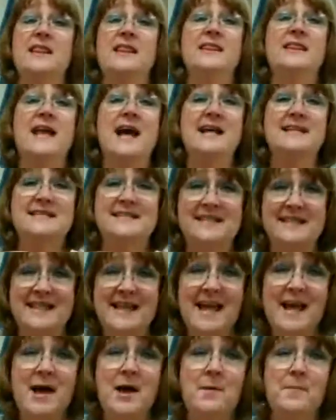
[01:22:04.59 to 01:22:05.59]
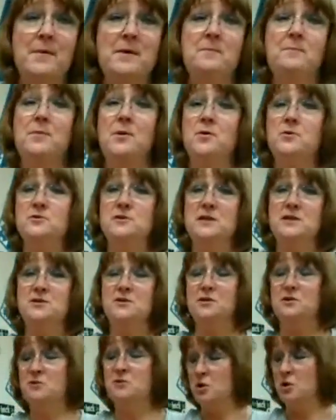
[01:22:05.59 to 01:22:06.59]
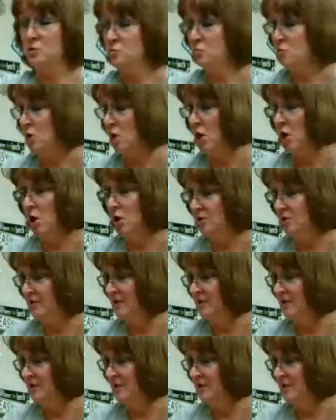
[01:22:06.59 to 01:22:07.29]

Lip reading: That's them posting to their own wall.